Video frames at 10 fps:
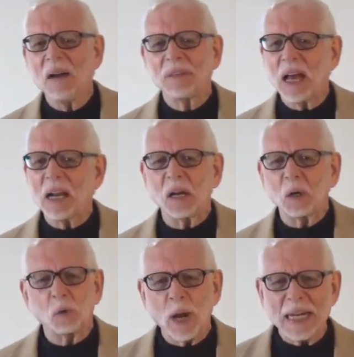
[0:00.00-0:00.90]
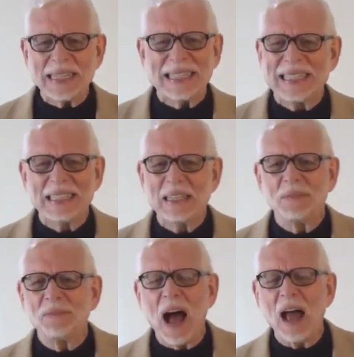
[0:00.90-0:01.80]
got a great
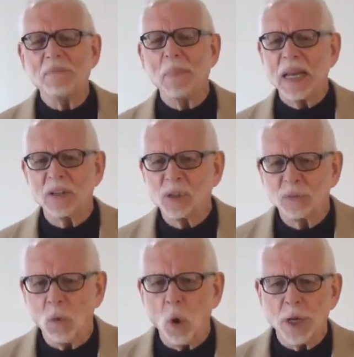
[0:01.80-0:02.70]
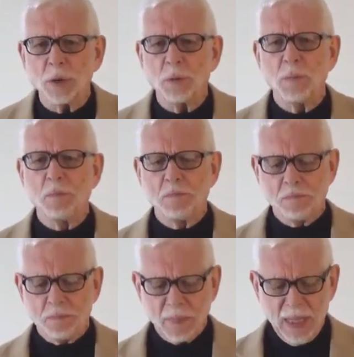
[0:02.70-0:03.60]
5 minutes for you.
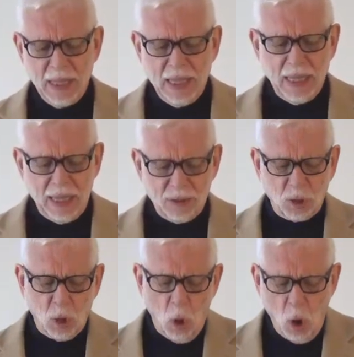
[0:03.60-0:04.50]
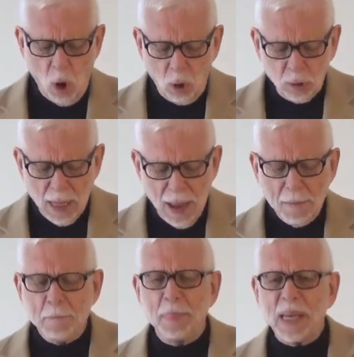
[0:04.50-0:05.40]
It's called
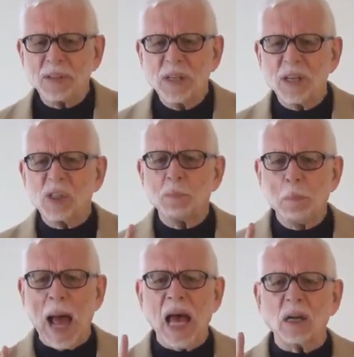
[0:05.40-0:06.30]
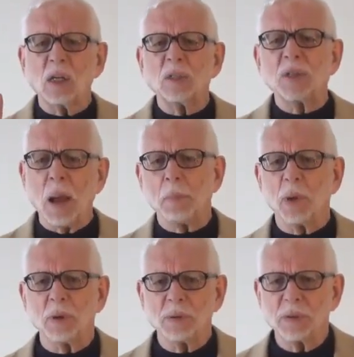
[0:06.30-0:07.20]
Business Model
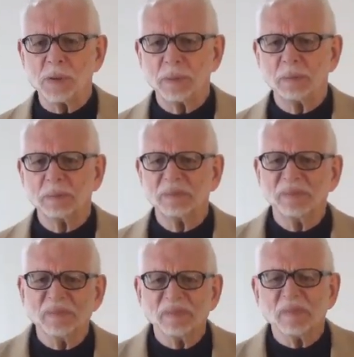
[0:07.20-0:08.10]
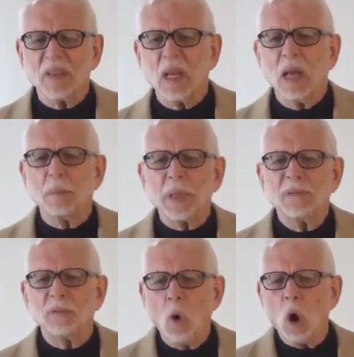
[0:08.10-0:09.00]
Numbers.
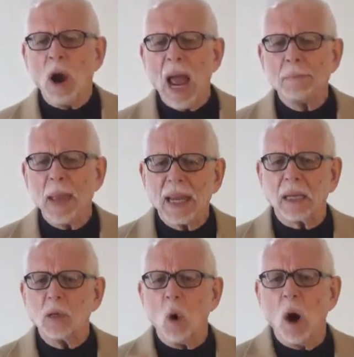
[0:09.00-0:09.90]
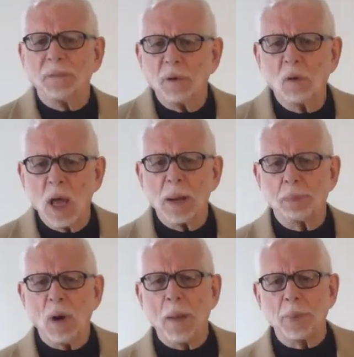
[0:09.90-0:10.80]
Before I make an offer on a
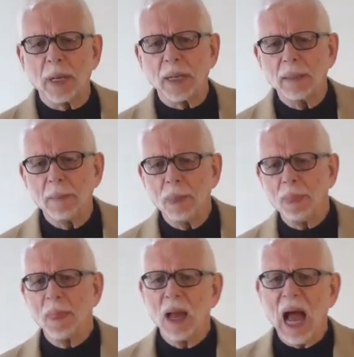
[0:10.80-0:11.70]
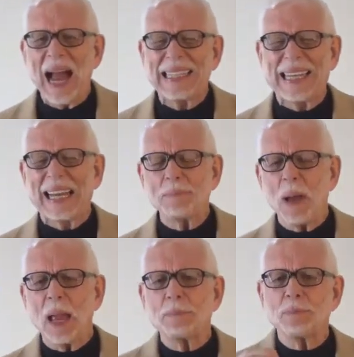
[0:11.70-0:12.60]
property, I take
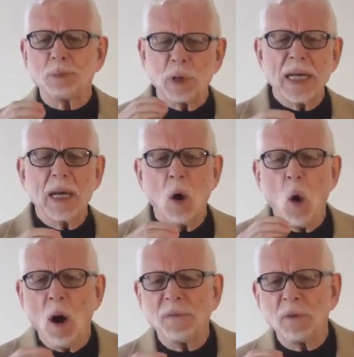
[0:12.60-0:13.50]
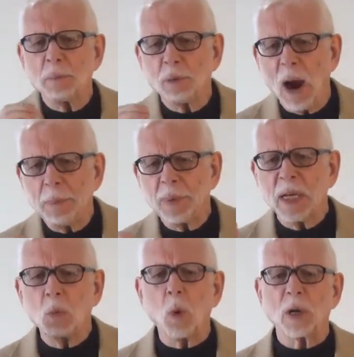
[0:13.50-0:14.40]
my pre-offer
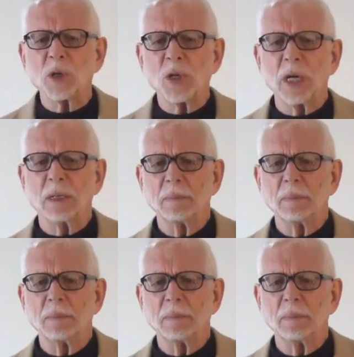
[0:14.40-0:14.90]
property worksheet,